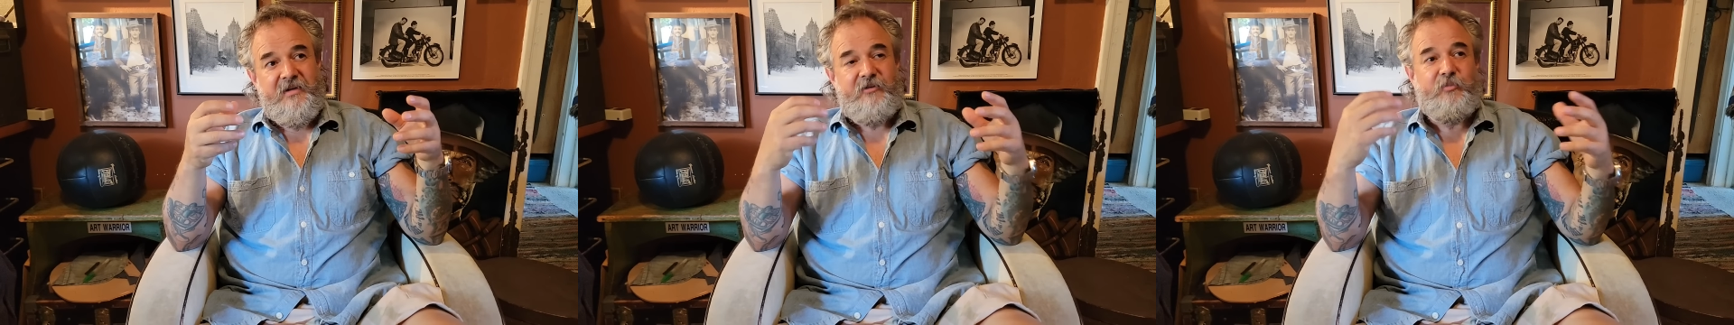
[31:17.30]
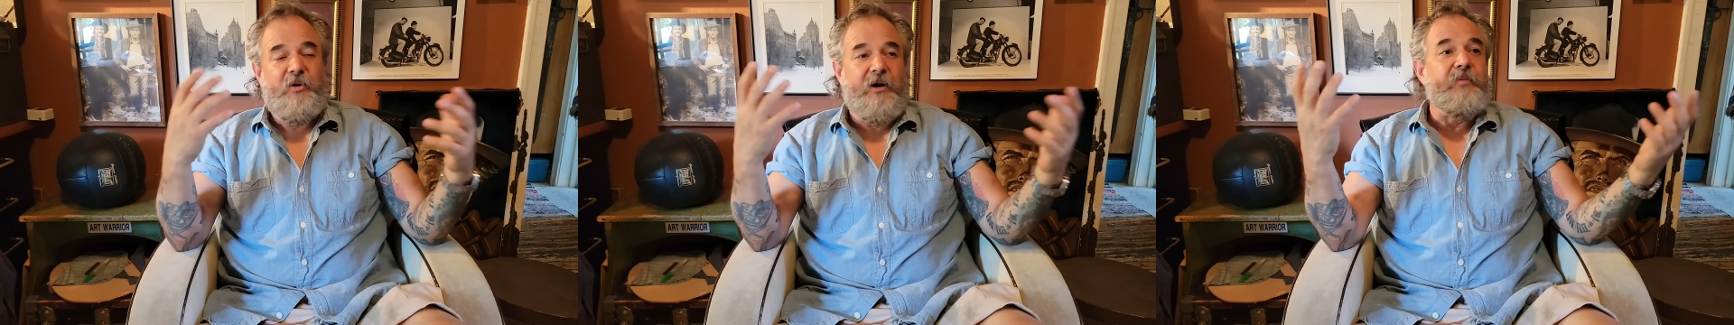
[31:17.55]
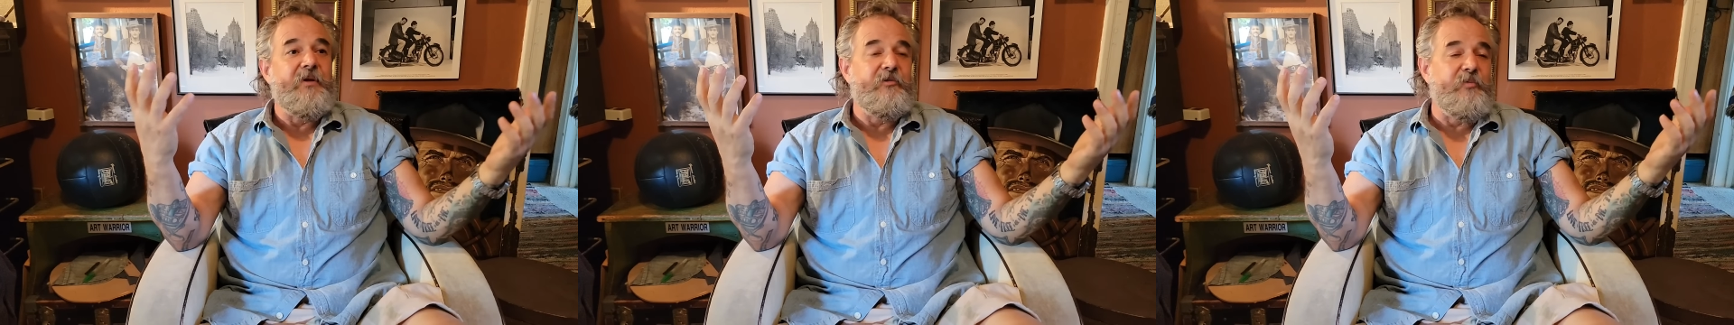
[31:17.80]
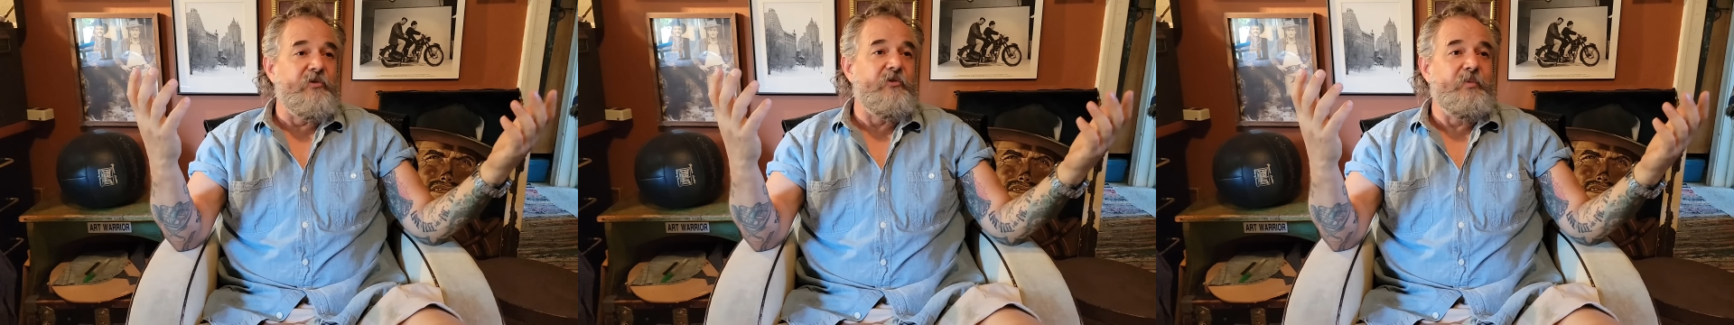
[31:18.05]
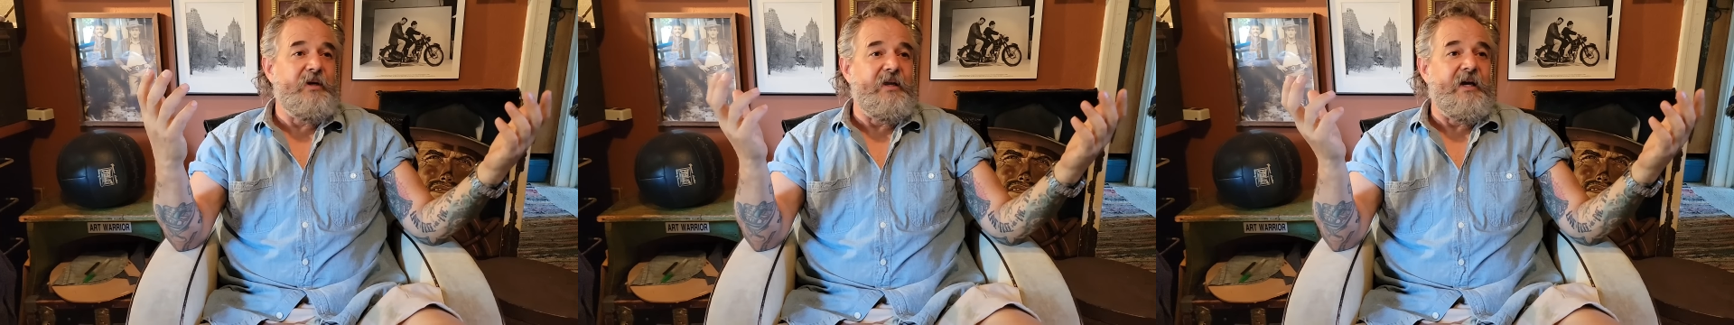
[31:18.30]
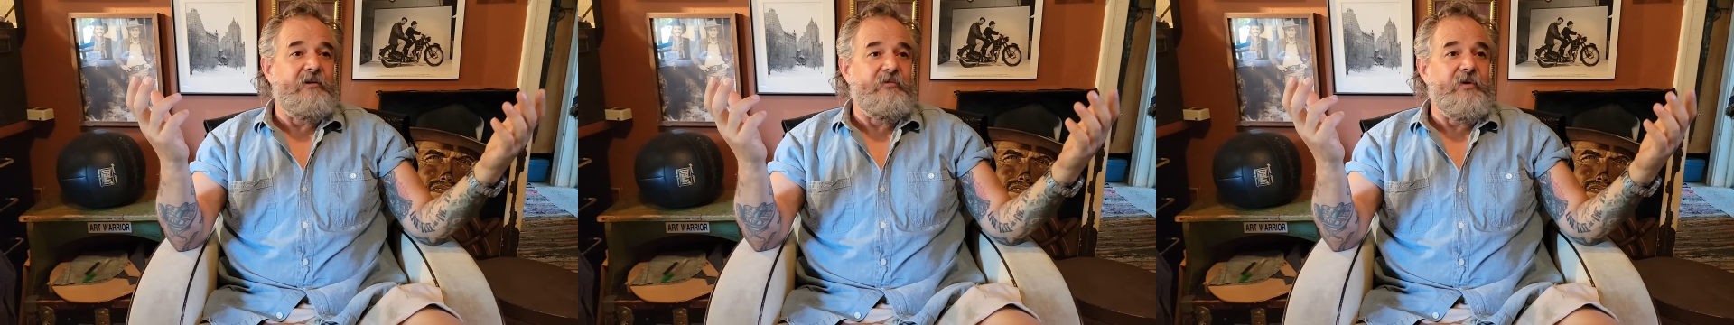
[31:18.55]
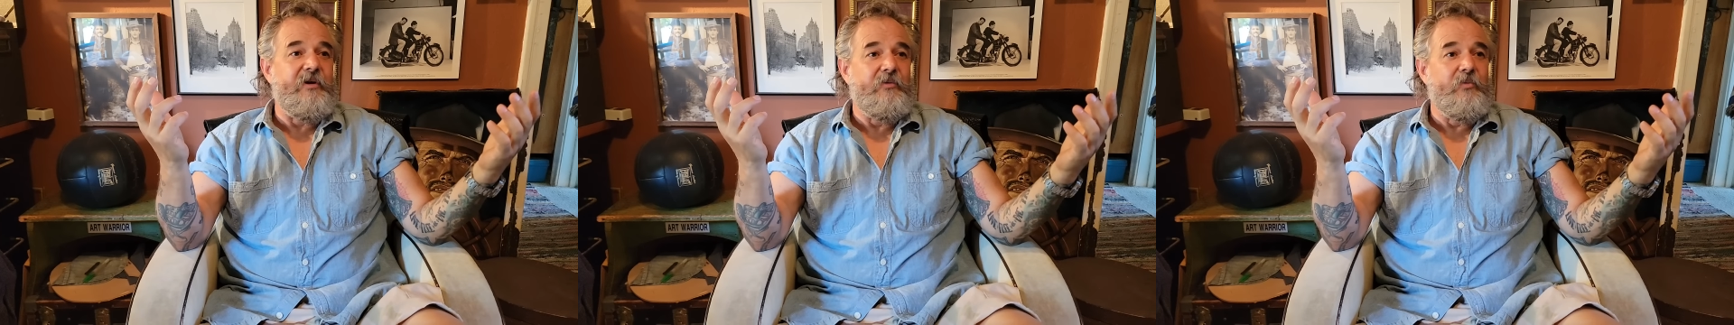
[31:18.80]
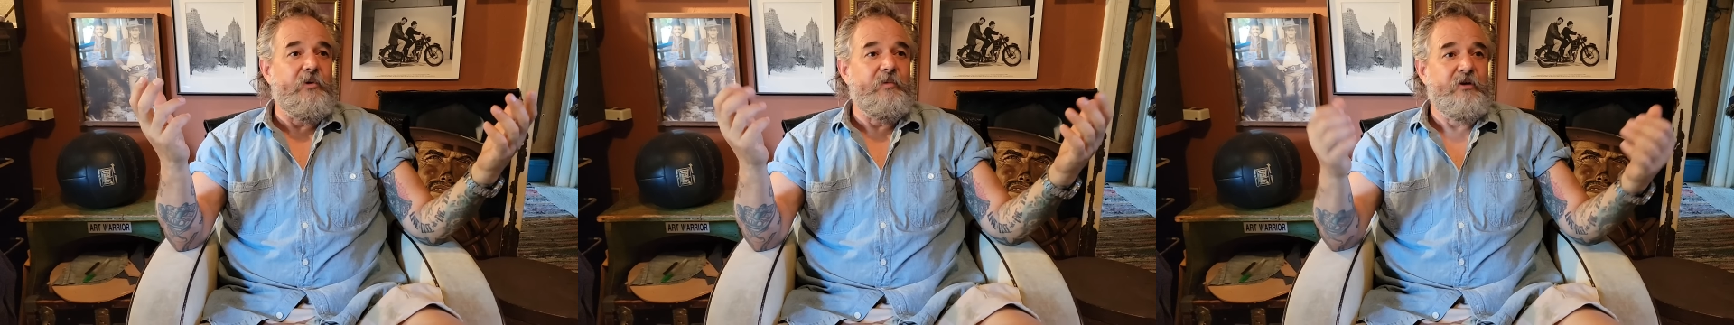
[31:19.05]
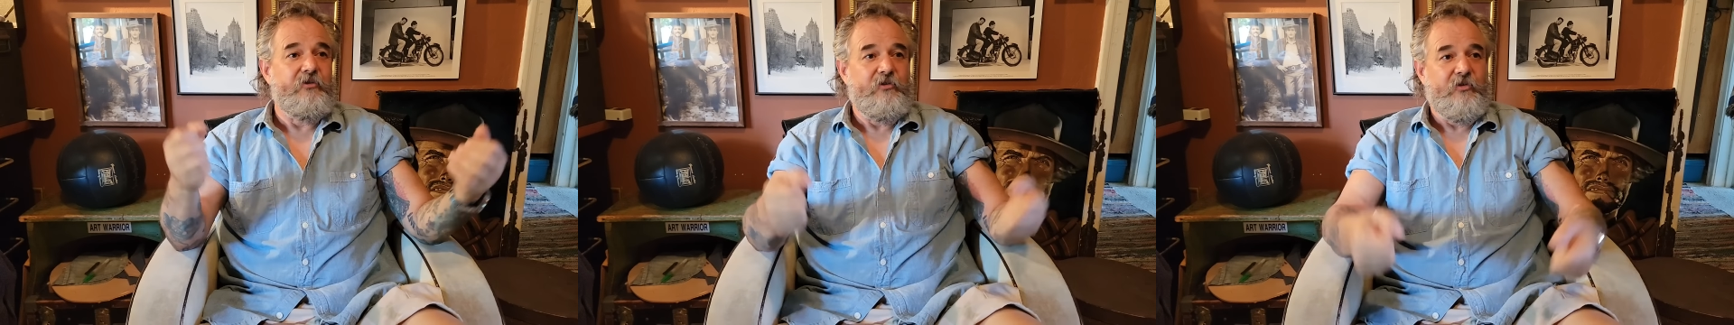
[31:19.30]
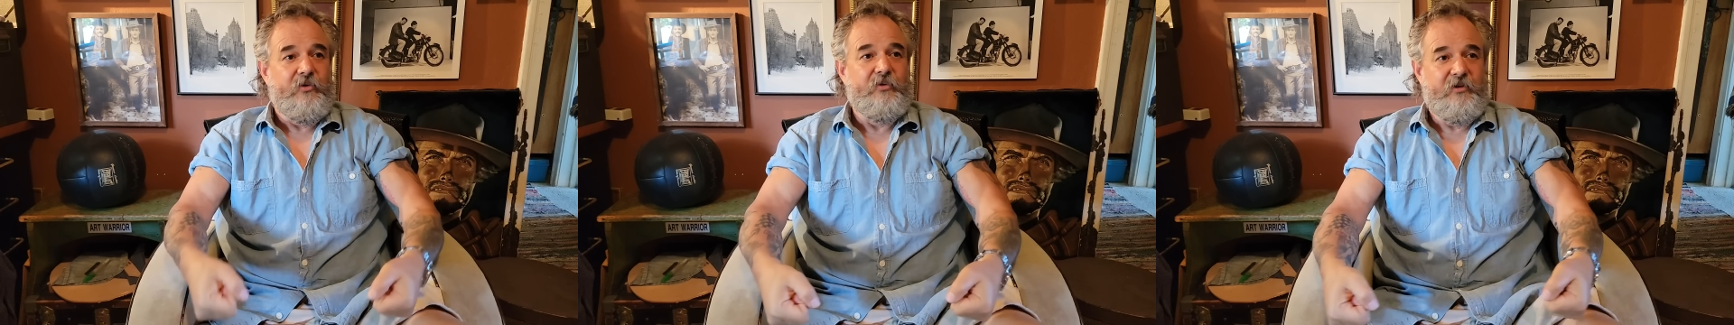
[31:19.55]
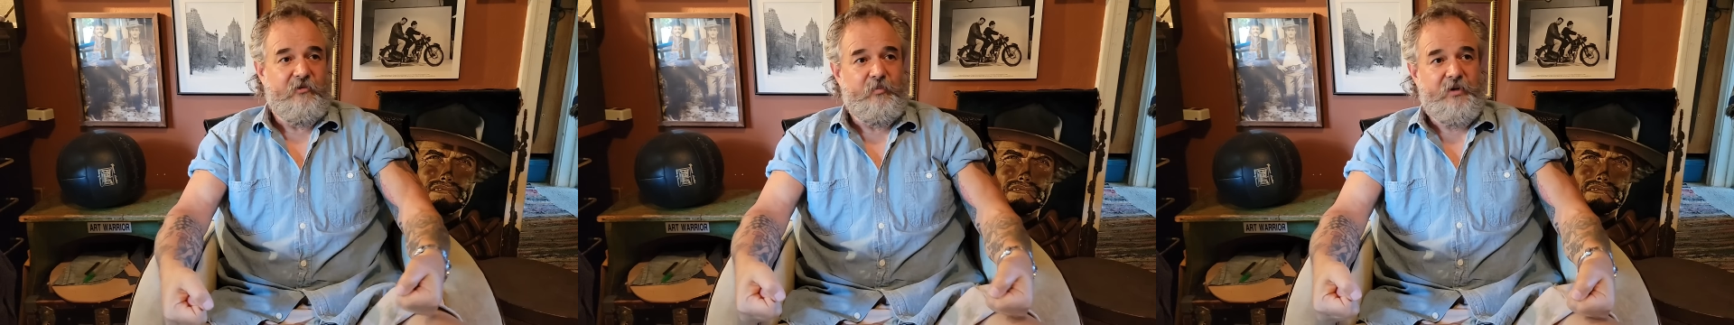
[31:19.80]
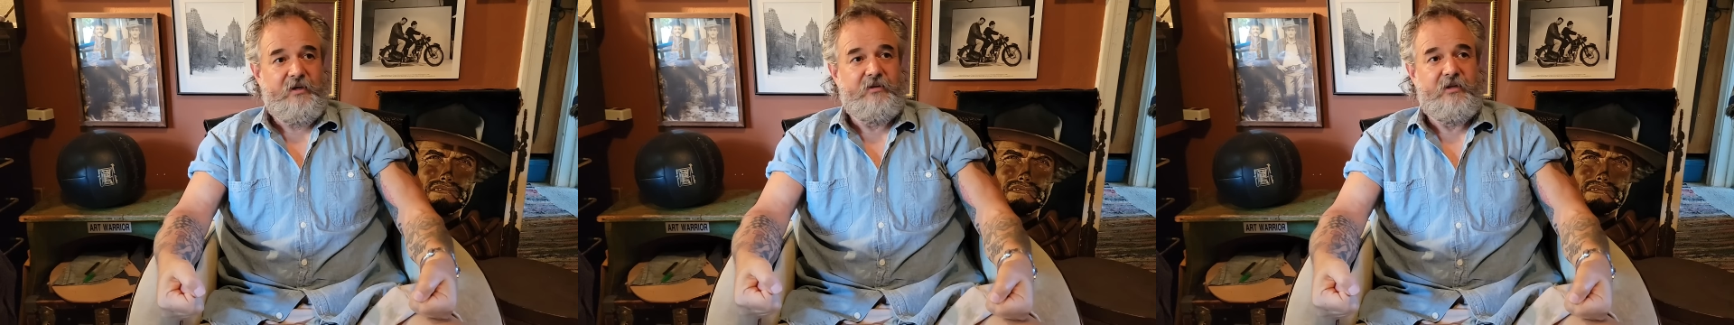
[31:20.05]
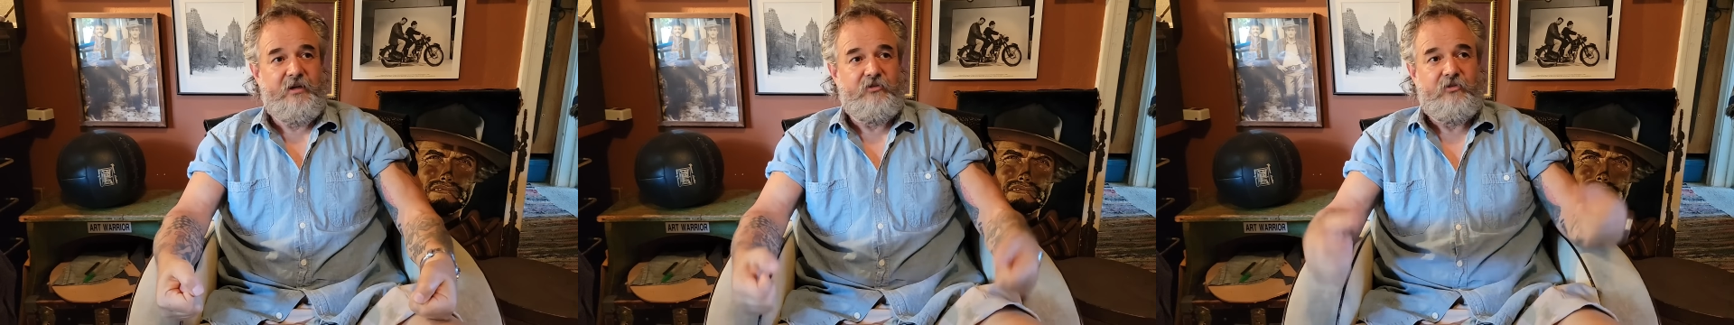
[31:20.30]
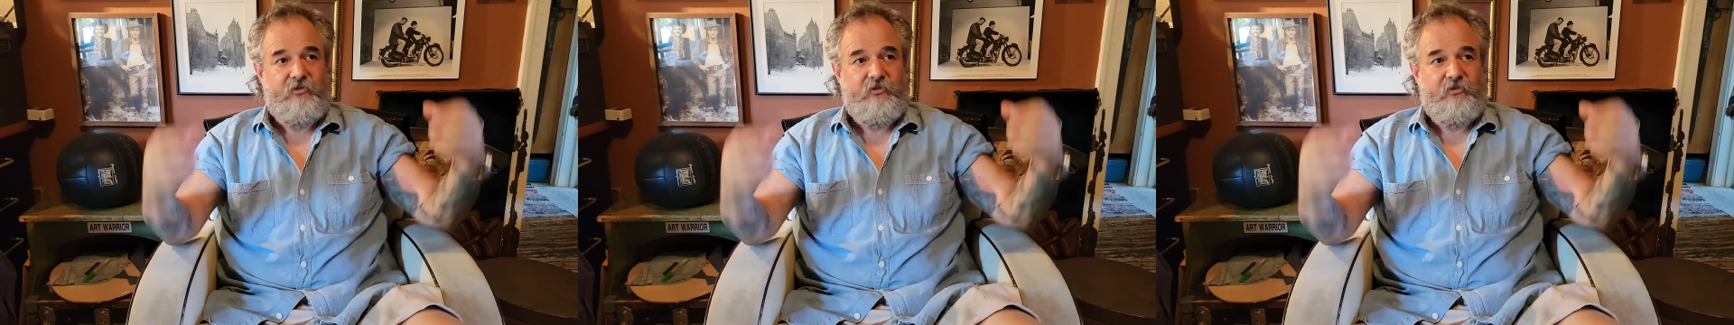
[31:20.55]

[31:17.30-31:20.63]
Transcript: It's probably supposed to be an African woman, and she's holding this big dish,